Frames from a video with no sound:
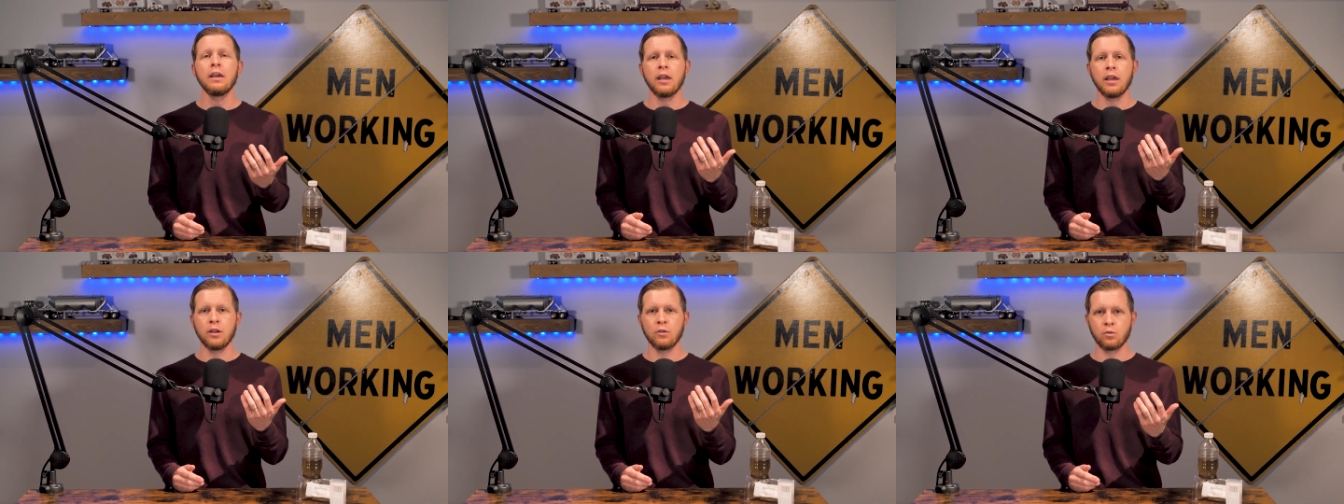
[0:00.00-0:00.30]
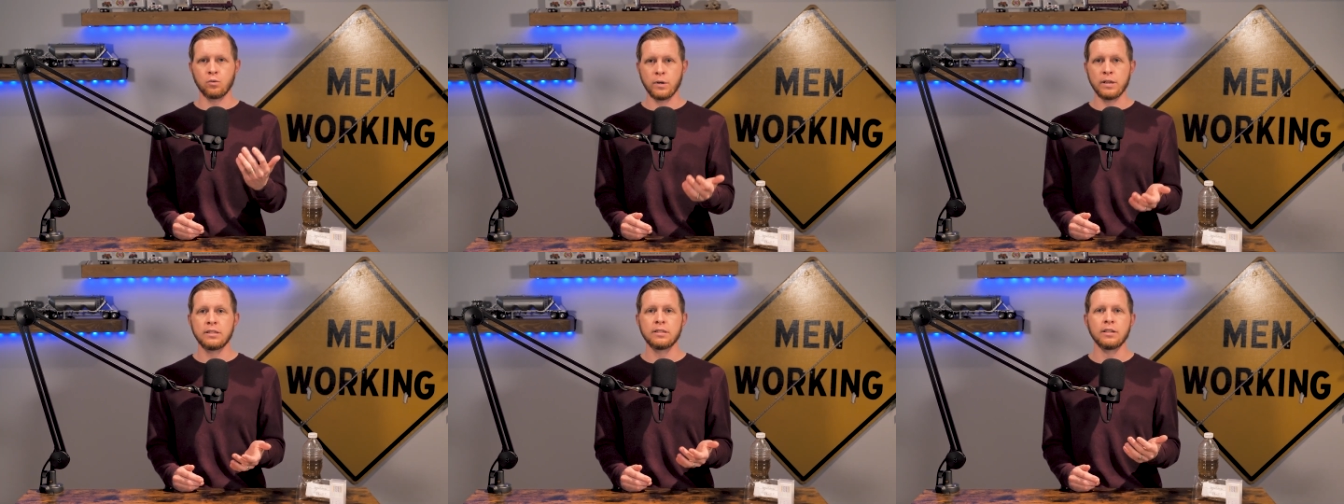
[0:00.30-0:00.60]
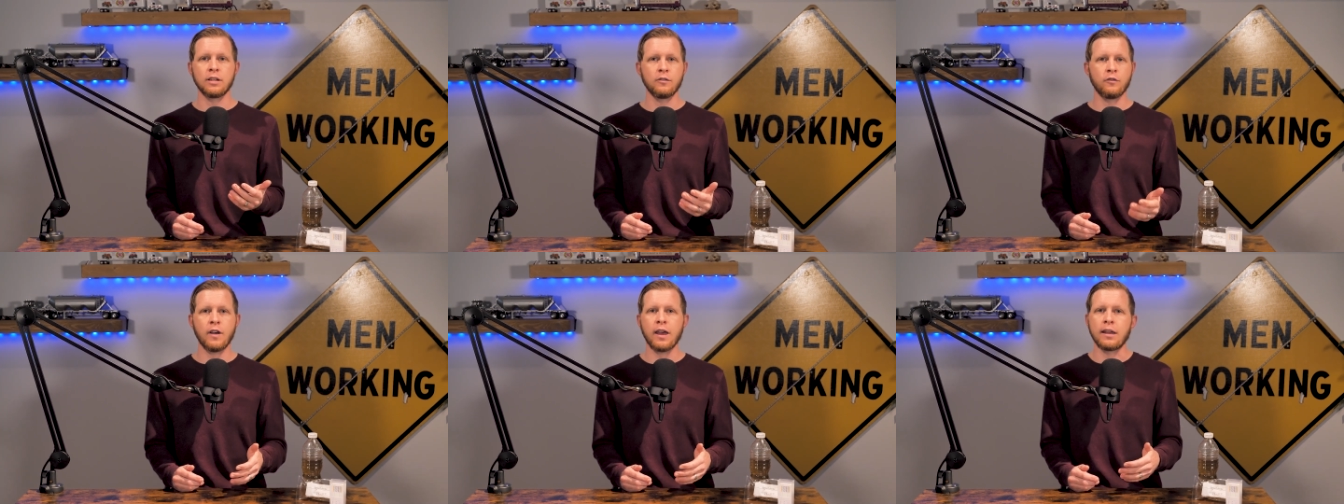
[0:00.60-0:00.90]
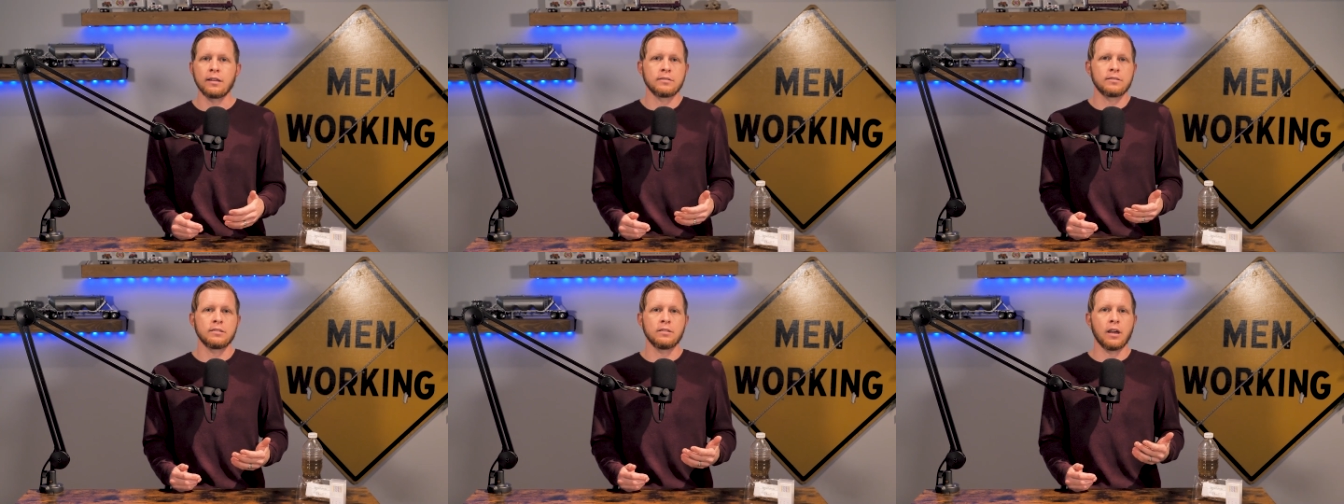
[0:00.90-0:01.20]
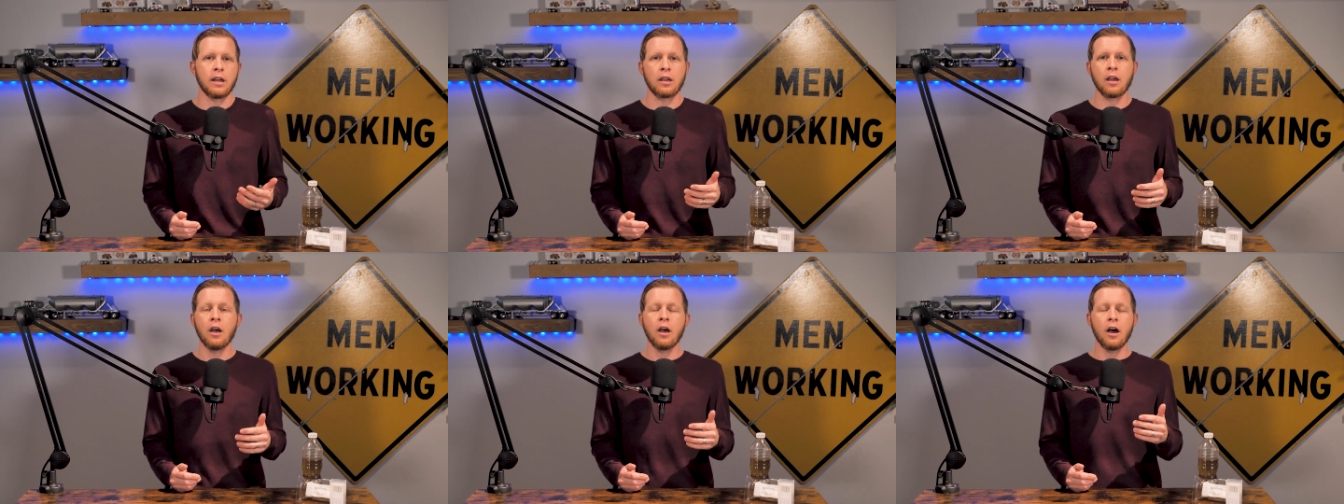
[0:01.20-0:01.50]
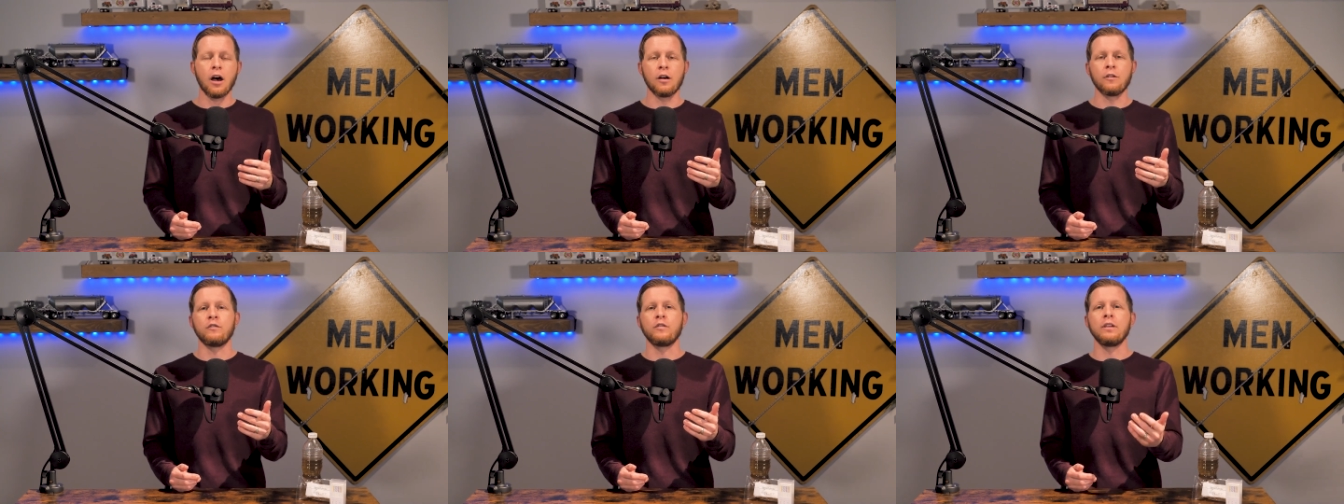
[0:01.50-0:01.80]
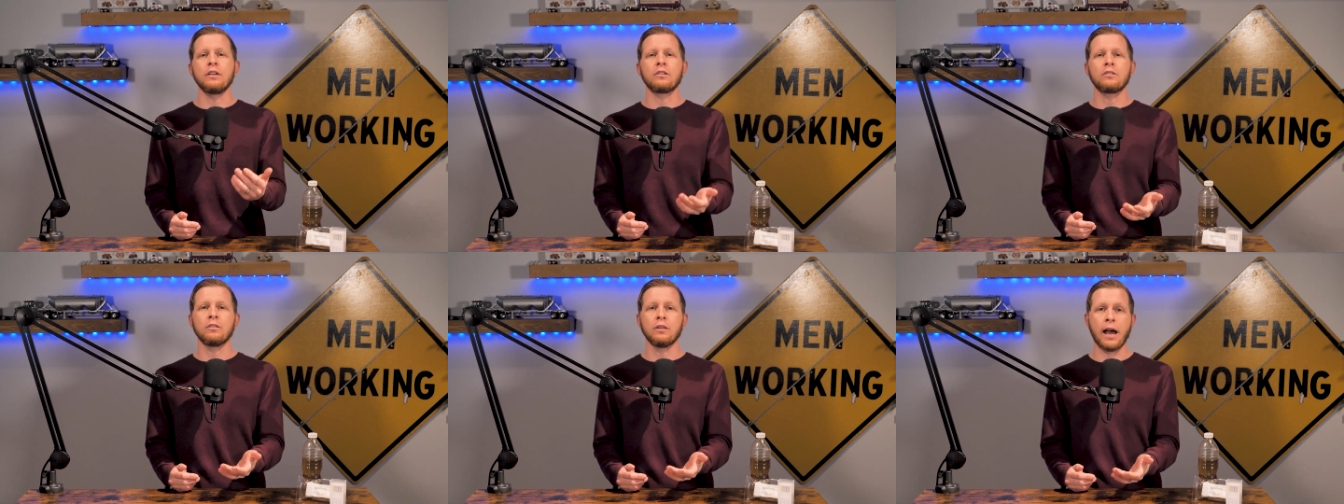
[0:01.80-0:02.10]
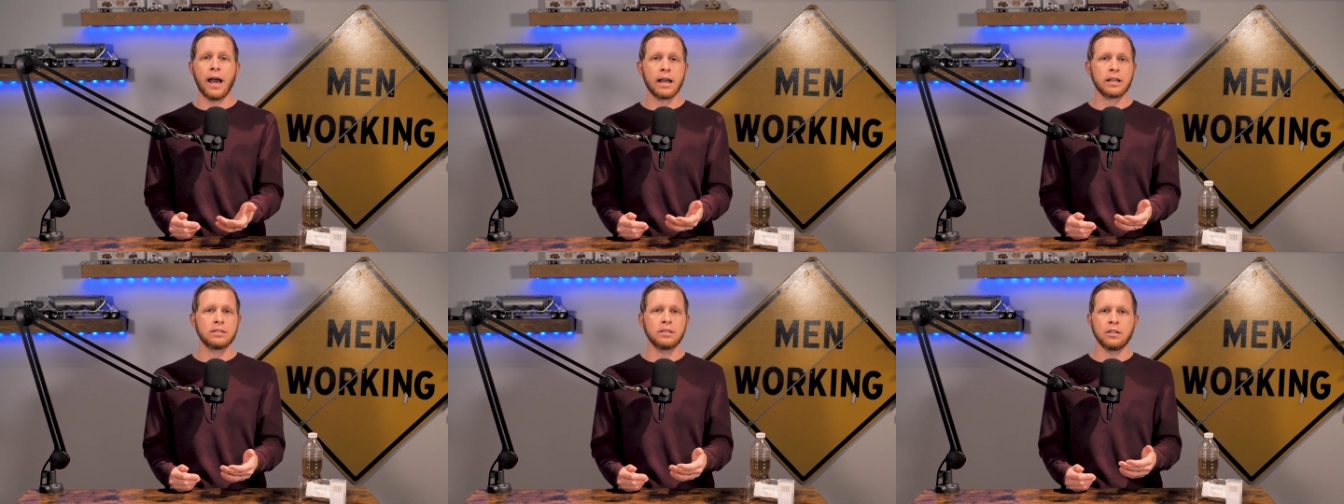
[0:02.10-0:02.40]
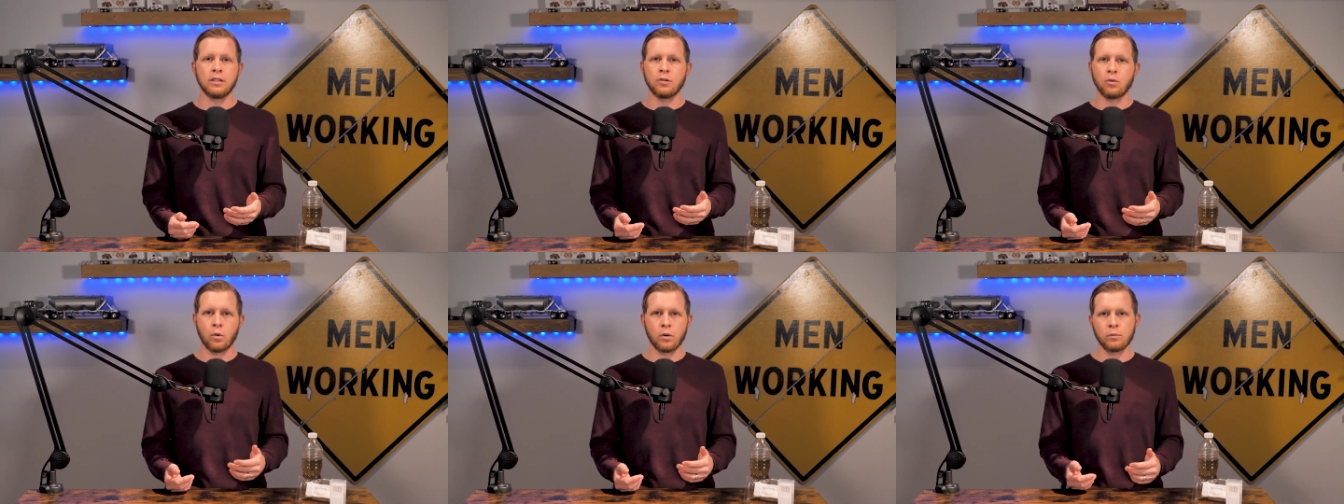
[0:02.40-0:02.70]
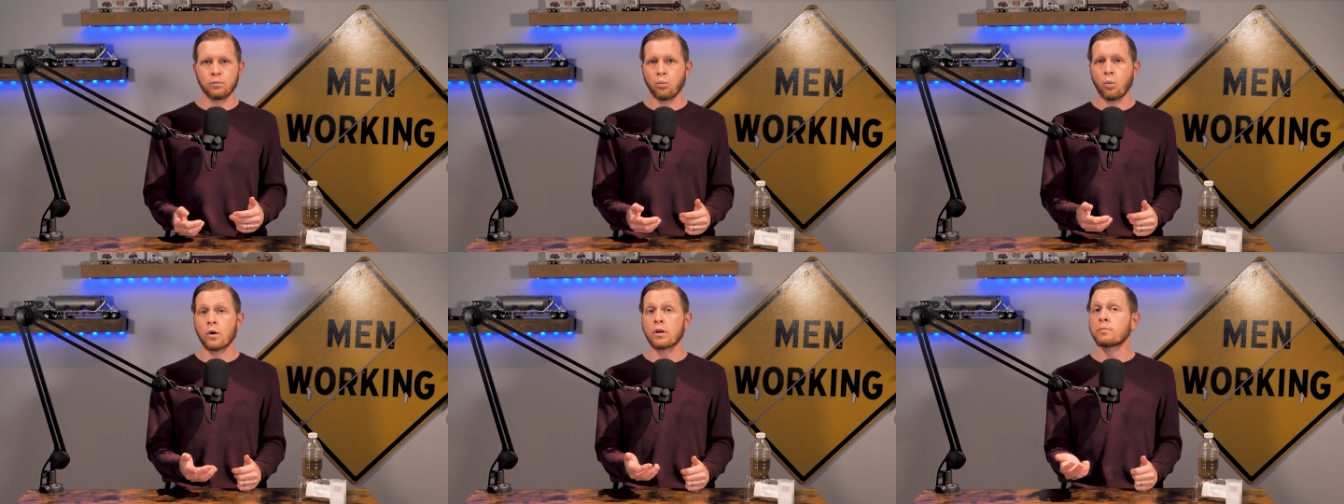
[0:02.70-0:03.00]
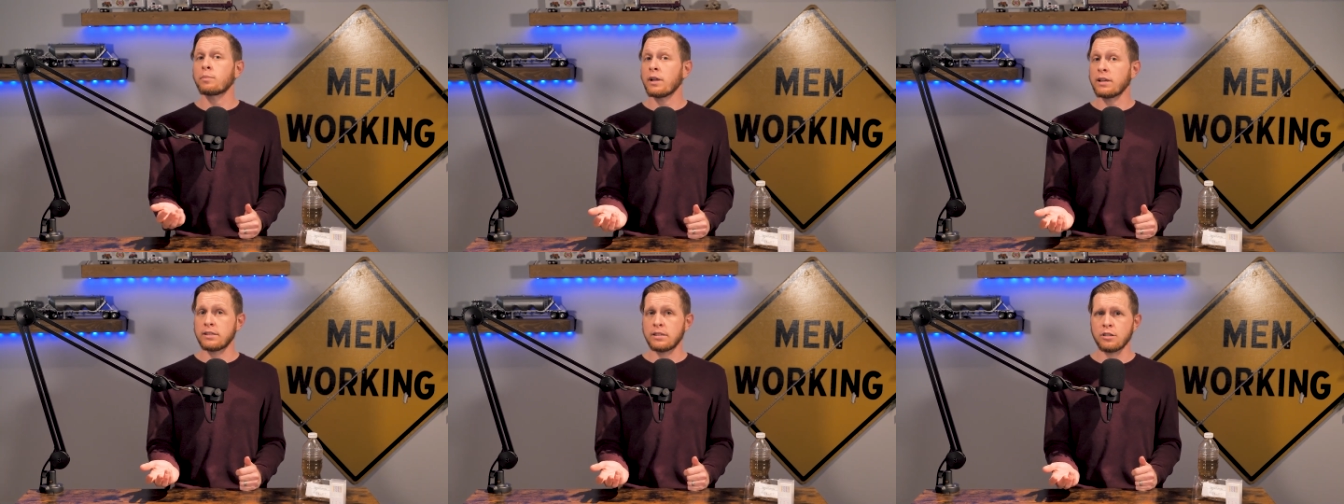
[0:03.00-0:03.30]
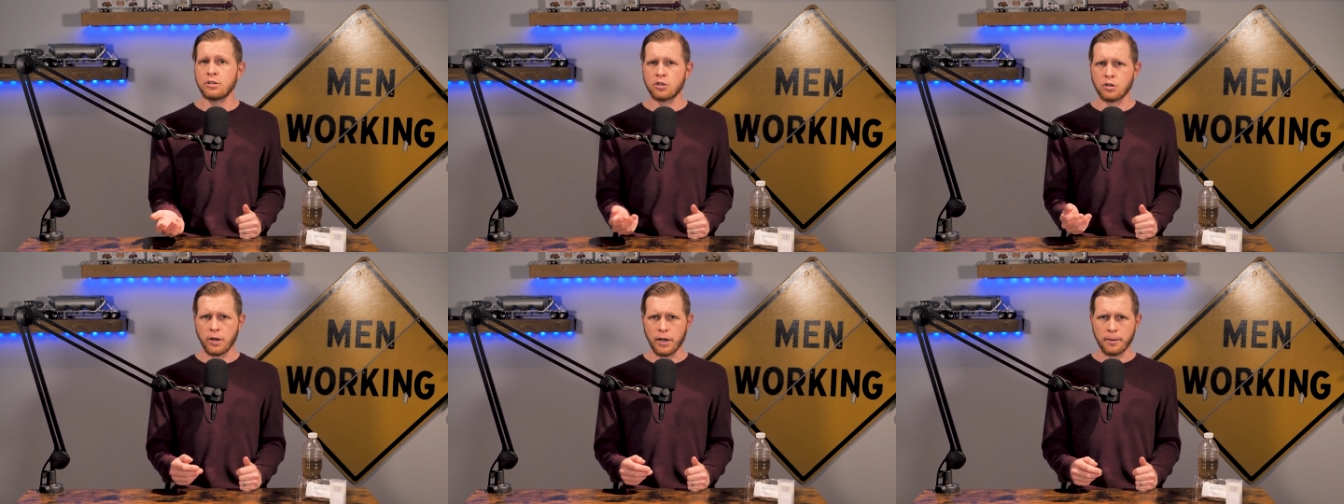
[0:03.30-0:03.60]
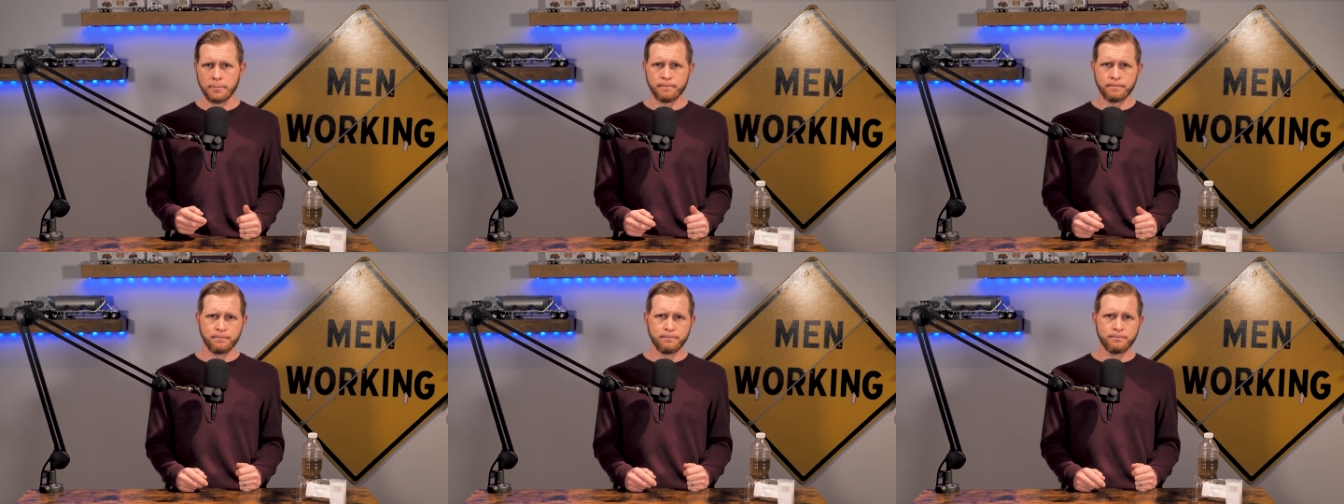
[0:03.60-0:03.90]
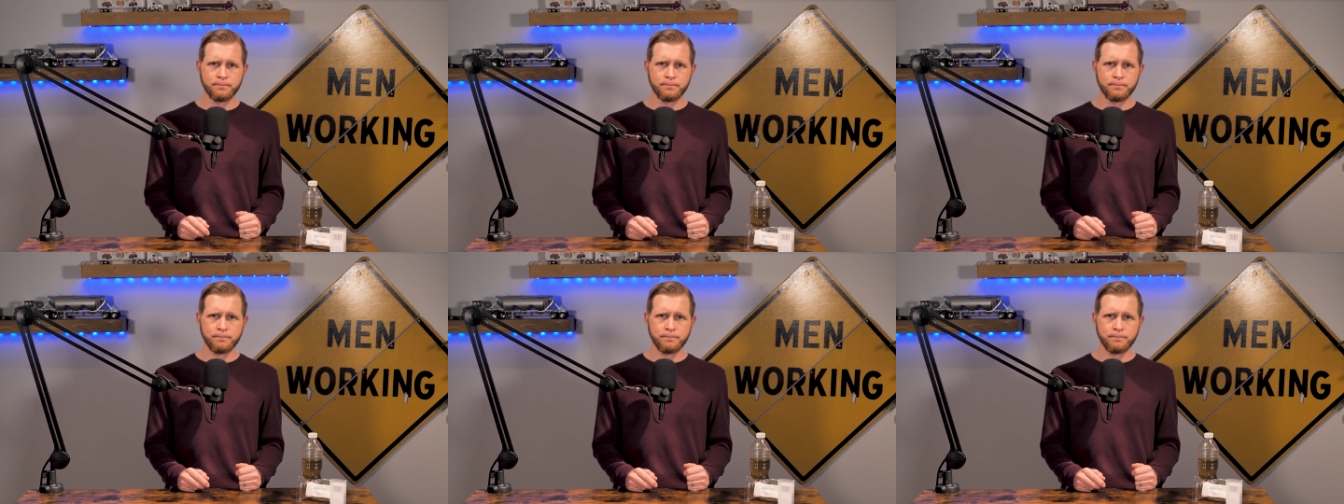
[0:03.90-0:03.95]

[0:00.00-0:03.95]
in recent events like a vehicle accident or workplace injury.